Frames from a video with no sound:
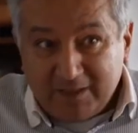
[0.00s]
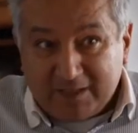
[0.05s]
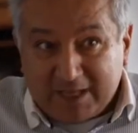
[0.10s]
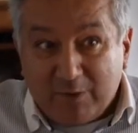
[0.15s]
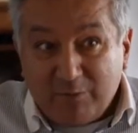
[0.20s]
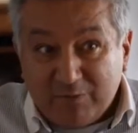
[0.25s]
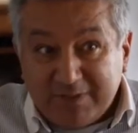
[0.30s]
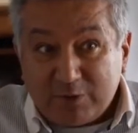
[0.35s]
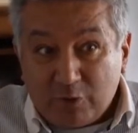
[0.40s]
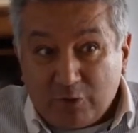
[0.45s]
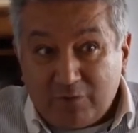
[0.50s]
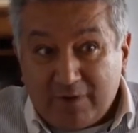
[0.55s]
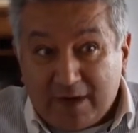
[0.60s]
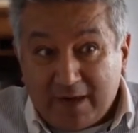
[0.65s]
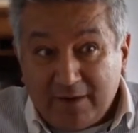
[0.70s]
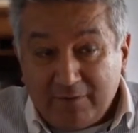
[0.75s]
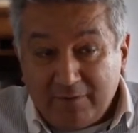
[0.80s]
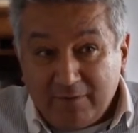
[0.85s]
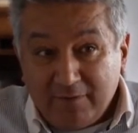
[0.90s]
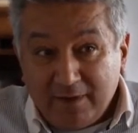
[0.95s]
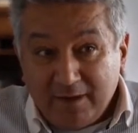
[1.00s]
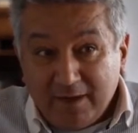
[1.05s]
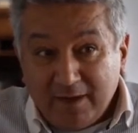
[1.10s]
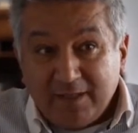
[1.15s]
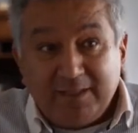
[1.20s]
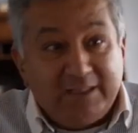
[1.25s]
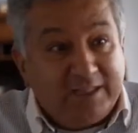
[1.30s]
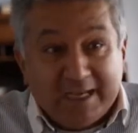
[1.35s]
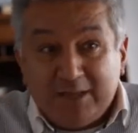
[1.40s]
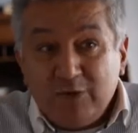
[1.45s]
Can we survive?
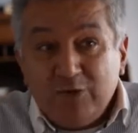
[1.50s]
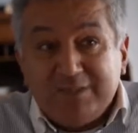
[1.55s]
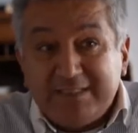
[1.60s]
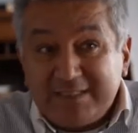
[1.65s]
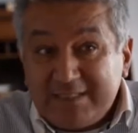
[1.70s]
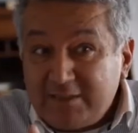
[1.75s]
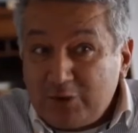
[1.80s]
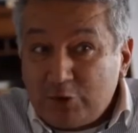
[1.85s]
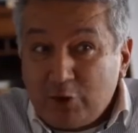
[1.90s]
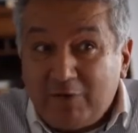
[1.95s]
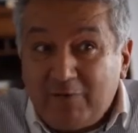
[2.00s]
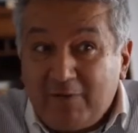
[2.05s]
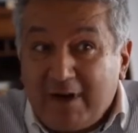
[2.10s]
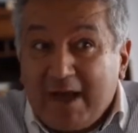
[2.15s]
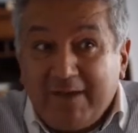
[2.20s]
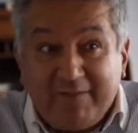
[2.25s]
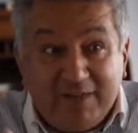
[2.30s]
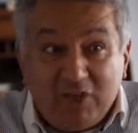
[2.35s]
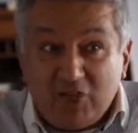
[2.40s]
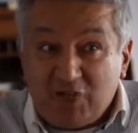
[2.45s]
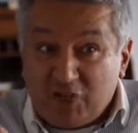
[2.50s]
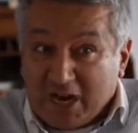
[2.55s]
Can you survive in